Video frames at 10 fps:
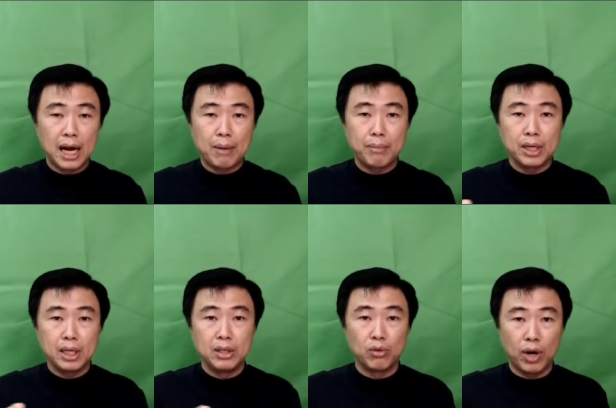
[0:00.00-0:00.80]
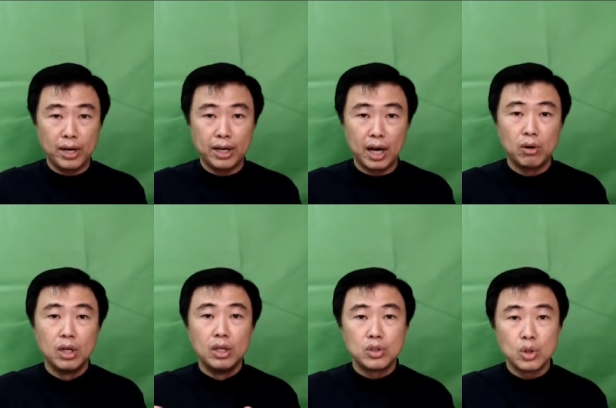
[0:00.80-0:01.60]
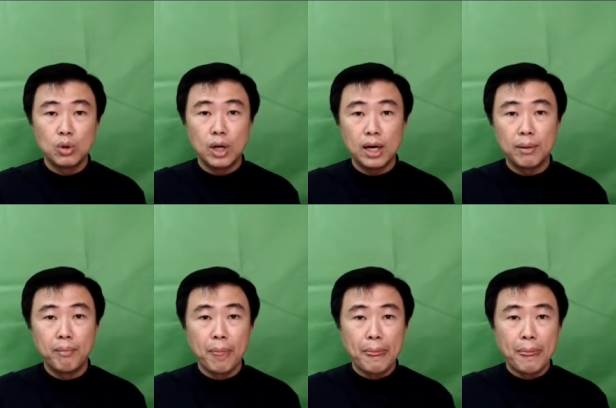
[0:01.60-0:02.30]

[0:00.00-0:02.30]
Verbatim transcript: coming in right now so um,